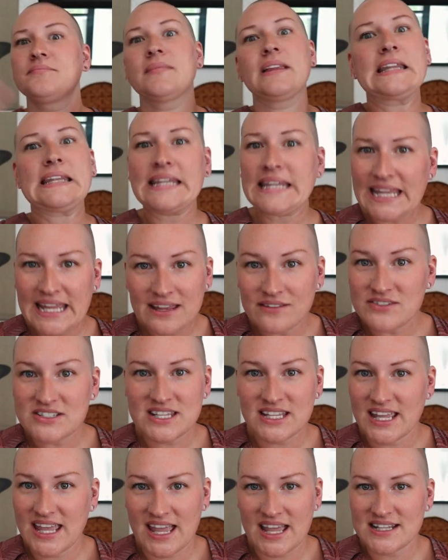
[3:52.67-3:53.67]
leaves
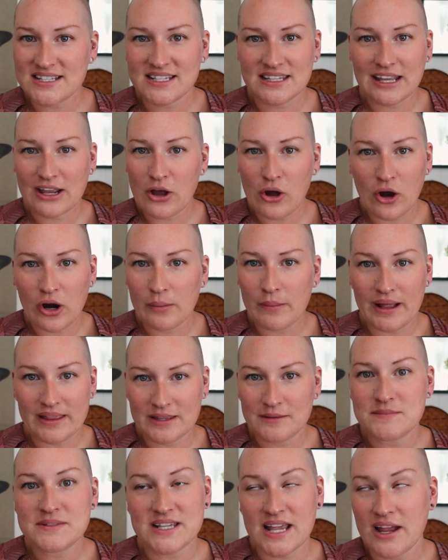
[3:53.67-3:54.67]
the kids in the car by
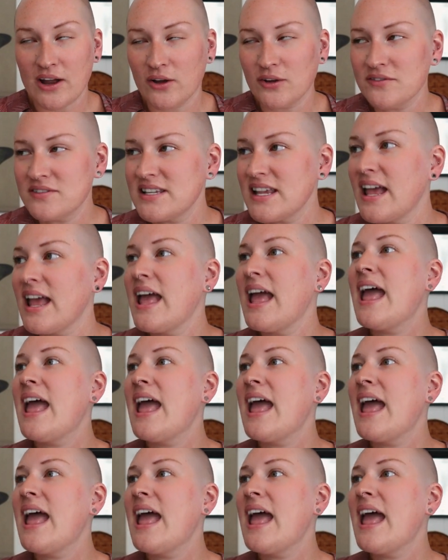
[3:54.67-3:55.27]
themselves.